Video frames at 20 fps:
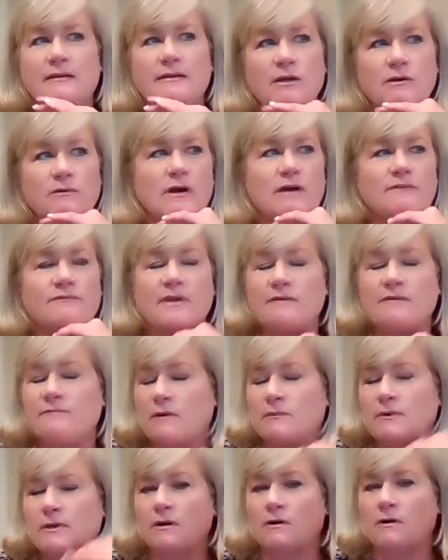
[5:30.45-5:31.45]
if they've
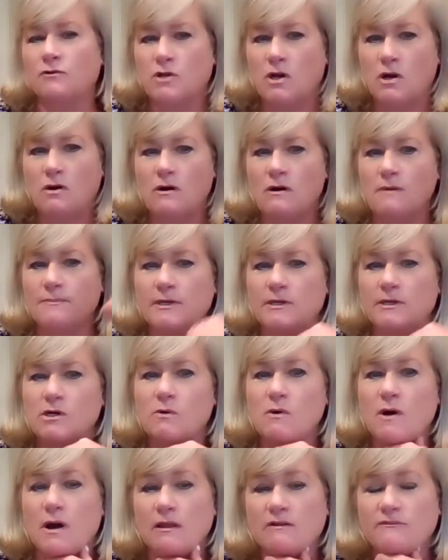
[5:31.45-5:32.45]
already owned a home, they
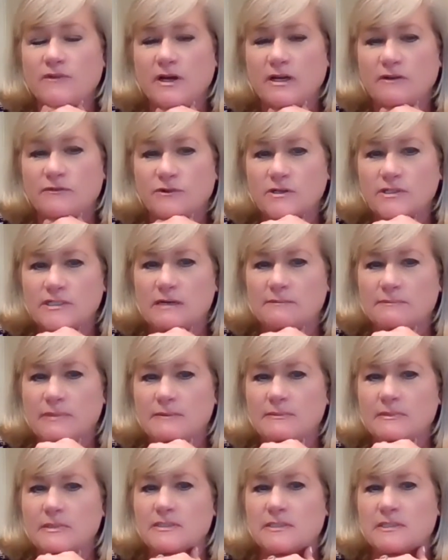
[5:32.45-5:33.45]
don't qualify for a down
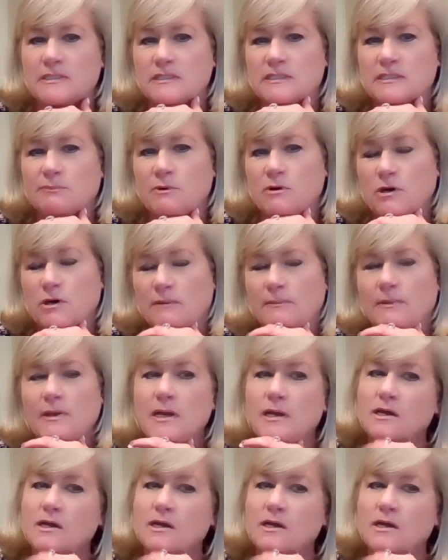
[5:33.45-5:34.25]
payment assistance program.